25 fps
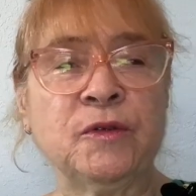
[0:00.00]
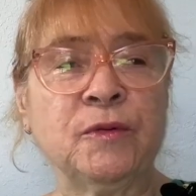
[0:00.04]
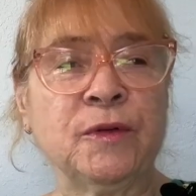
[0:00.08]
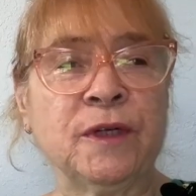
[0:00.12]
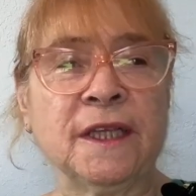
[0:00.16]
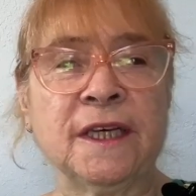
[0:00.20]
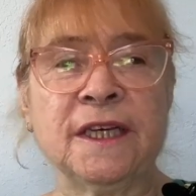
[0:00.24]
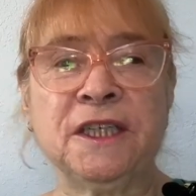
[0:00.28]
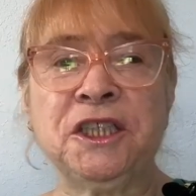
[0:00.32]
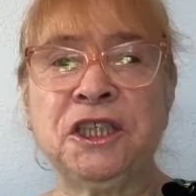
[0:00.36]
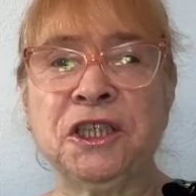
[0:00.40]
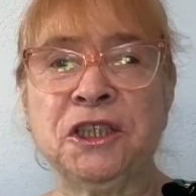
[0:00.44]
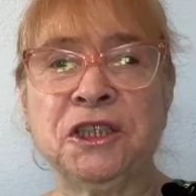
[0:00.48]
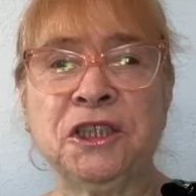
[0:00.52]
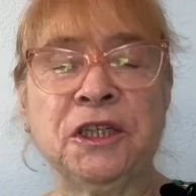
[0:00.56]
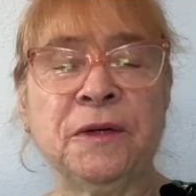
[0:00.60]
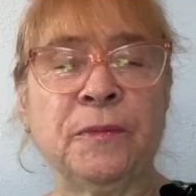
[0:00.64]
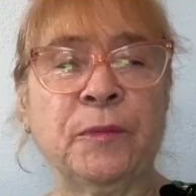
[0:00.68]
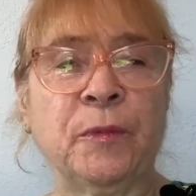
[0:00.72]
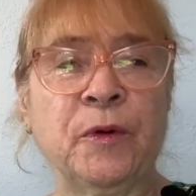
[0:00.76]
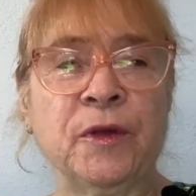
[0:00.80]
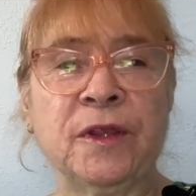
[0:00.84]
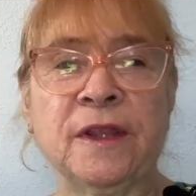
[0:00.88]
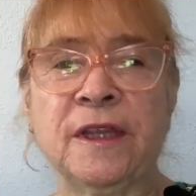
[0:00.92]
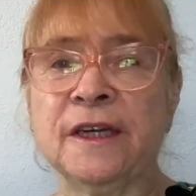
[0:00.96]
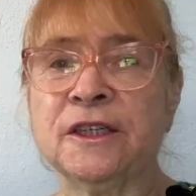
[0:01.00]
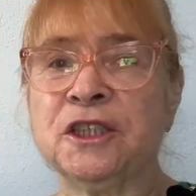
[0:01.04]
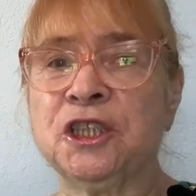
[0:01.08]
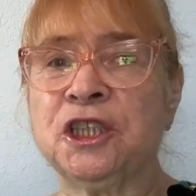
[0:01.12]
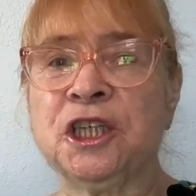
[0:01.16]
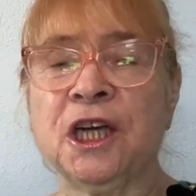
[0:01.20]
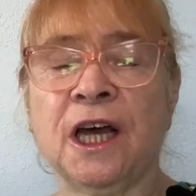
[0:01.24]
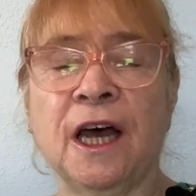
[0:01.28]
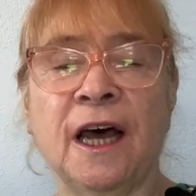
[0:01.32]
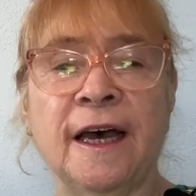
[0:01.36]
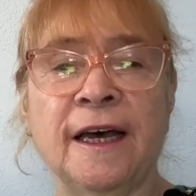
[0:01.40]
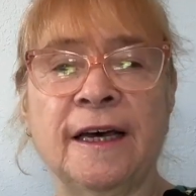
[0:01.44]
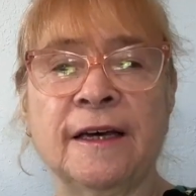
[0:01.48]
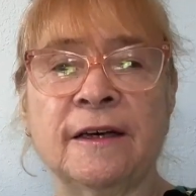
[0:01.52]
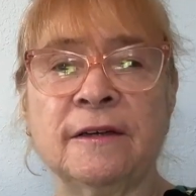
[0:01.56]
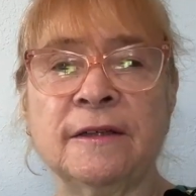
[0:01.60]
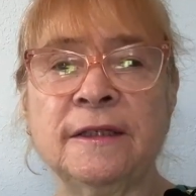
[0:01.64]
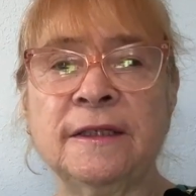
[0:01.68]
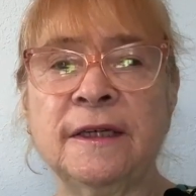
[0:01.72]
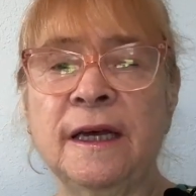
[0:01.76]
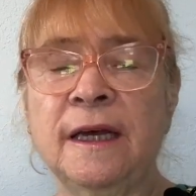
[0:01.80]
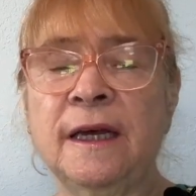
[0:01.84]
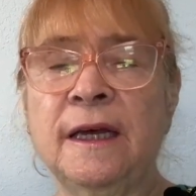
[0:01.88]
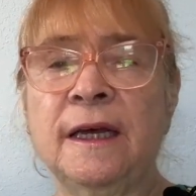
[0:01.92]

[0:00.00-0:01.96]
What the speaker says: relationship with their child,